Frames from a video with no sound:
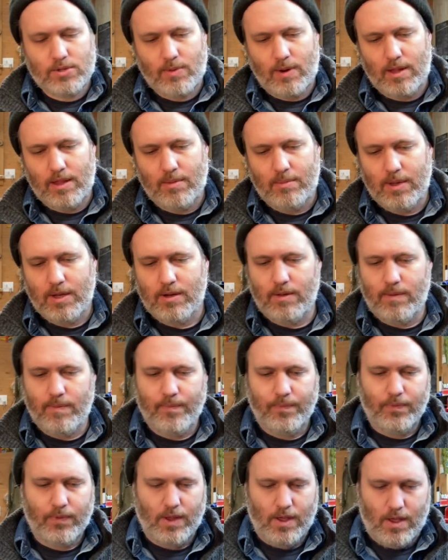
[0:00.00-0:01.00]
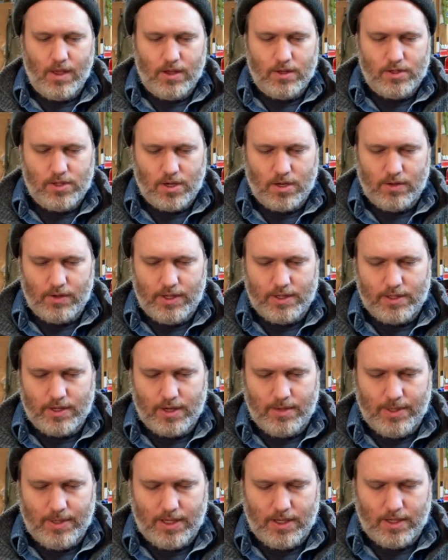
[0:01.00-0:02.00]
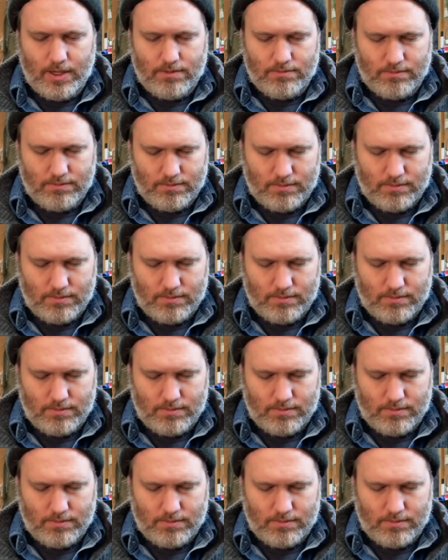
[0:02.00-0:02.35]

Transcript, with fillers: right in the middle. So it's going to be good.